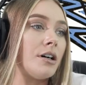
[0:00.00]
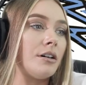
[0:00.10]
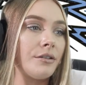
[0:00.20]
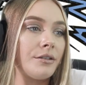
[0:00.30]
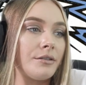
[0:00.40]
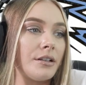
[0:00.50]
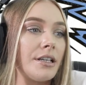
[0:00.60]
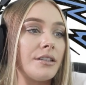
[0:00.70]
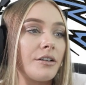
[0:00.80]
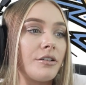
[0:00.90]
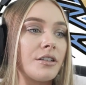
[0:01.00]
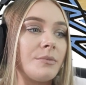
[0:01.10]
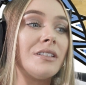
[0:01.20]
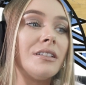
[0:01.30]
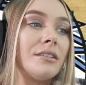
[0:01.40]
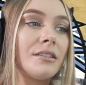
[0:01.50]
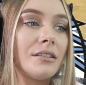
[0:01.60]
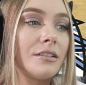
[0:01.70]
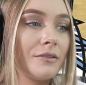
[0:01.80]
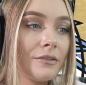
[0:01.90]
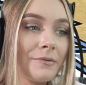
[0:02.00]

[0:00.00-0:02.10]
Well, at least I got some assists in.